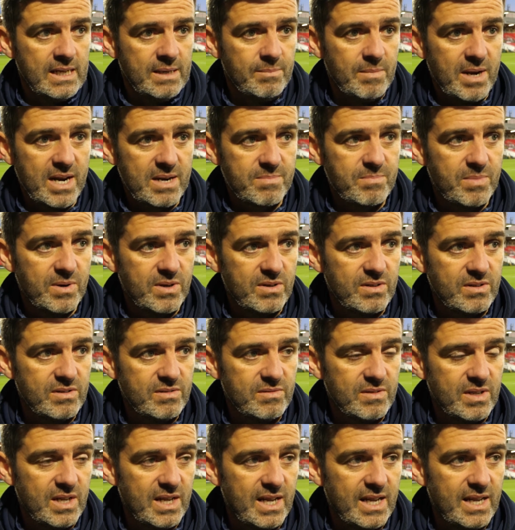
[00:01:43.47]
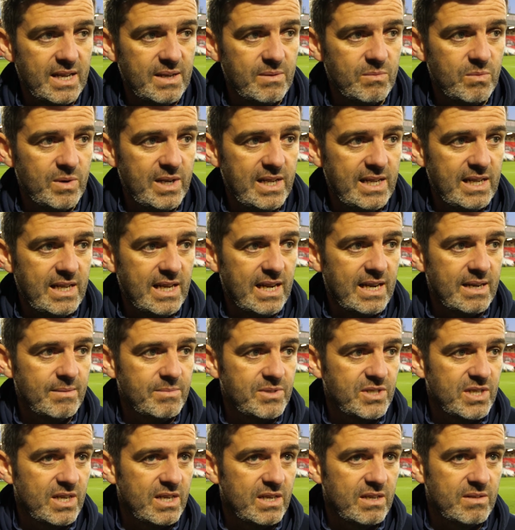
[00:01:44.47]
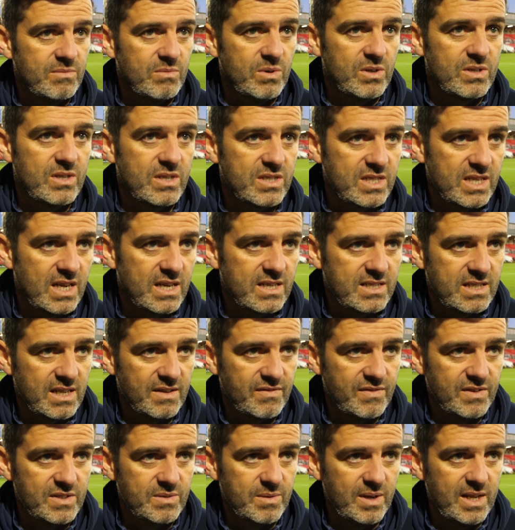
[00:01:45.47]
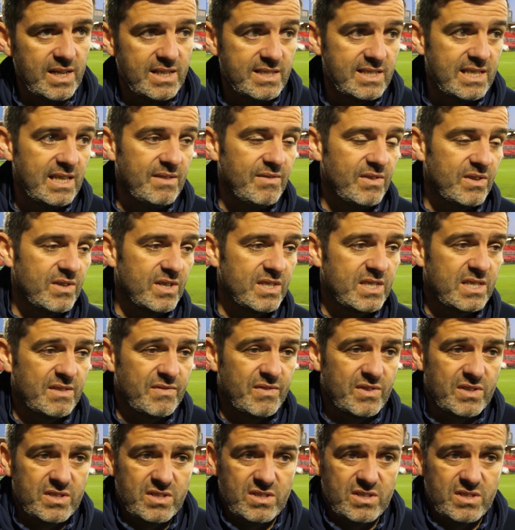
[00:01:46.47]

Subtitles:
Mark Byrne and Willie Armshaw worked their socks off as well, and Stevie Christopher.